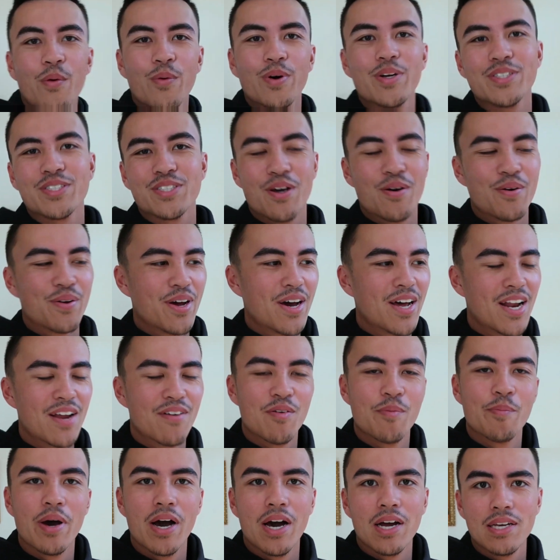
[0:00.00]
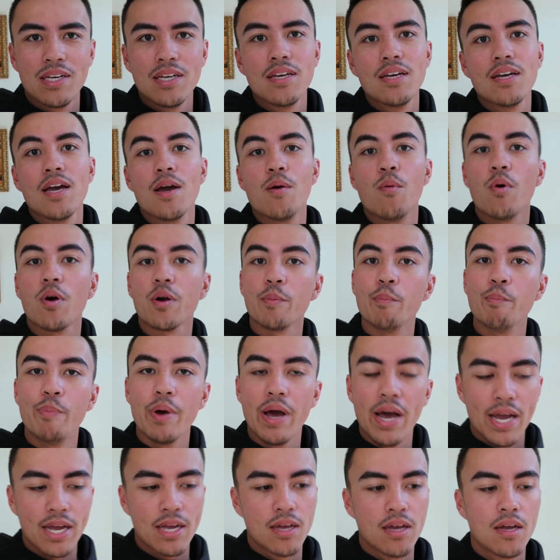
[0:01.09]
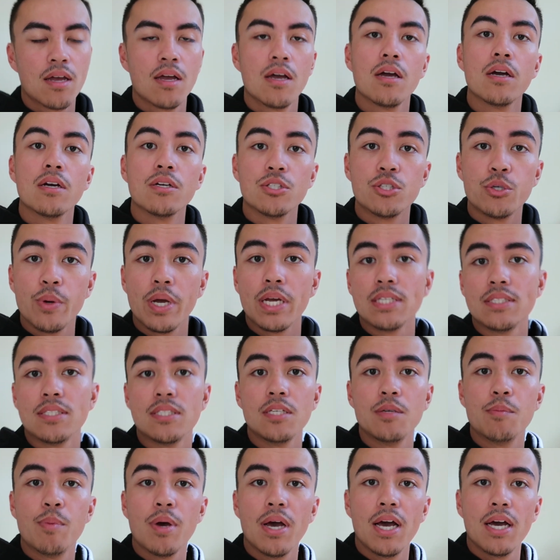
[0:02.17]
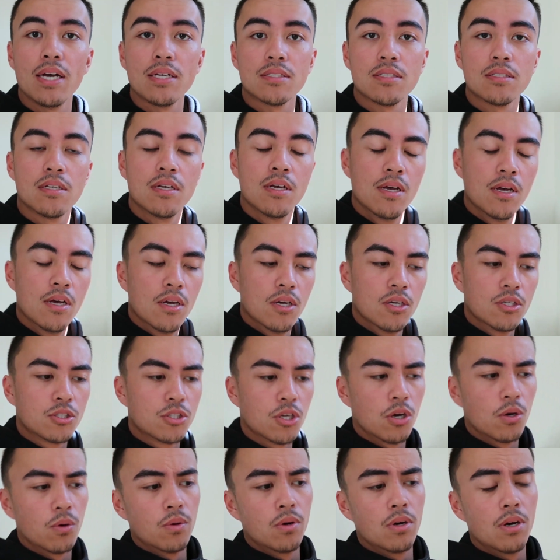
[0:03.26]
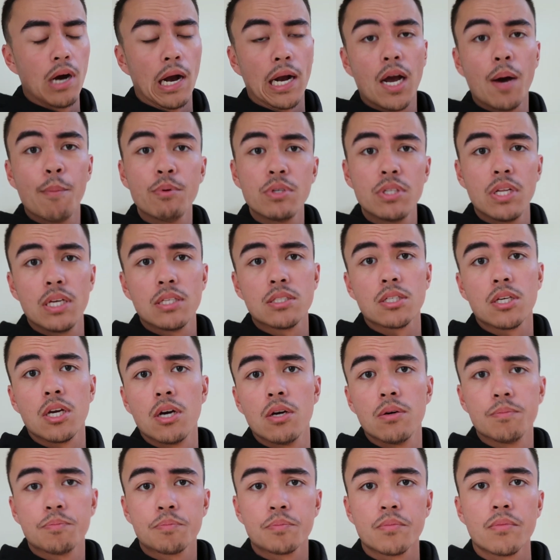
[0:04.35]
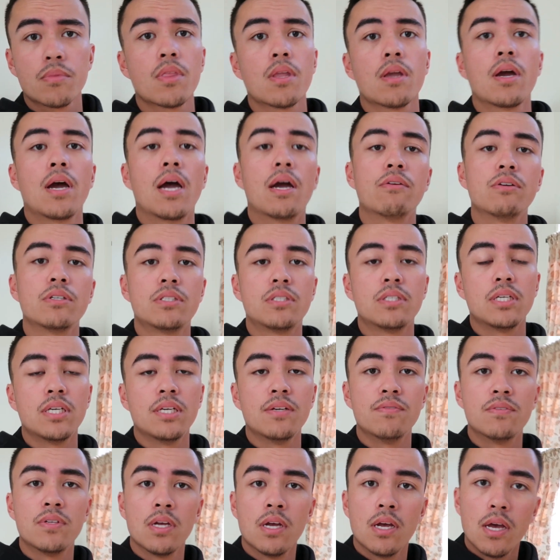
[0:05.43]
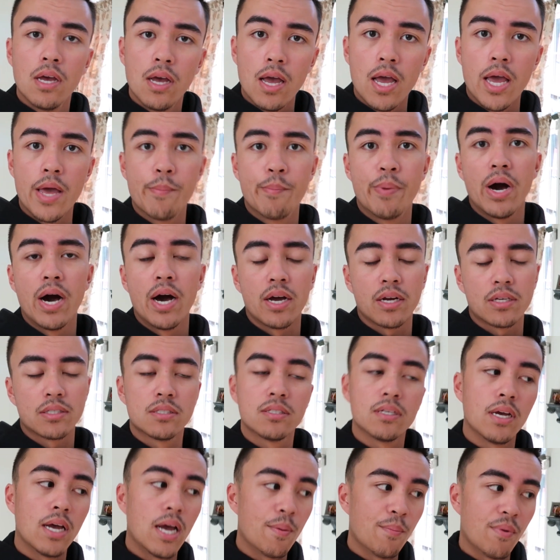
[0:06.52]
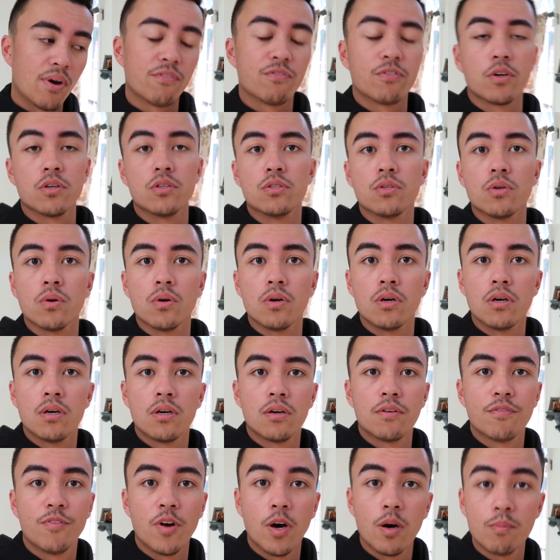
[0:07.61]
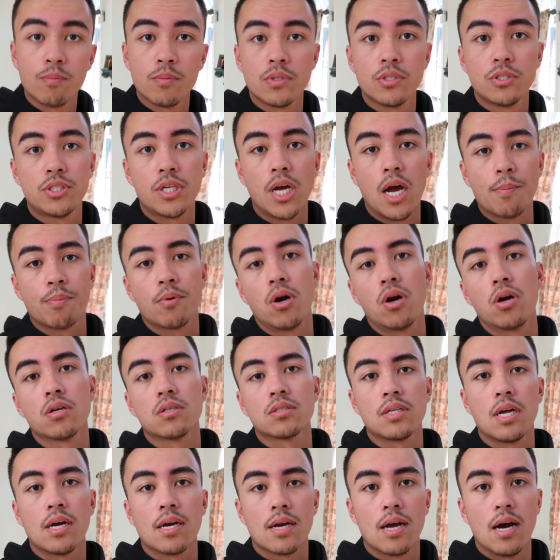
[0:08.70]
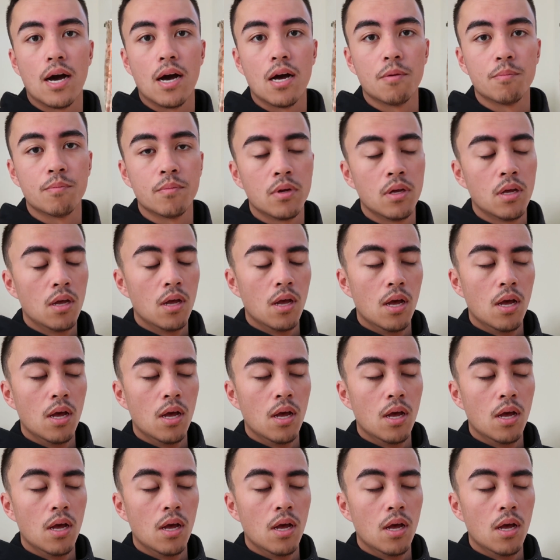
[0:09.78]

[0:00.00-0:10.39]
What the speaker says: What is going on, everybody, and welcome back to AC Bass. So a couple days ago I received a box at my front door from shopcarls.com.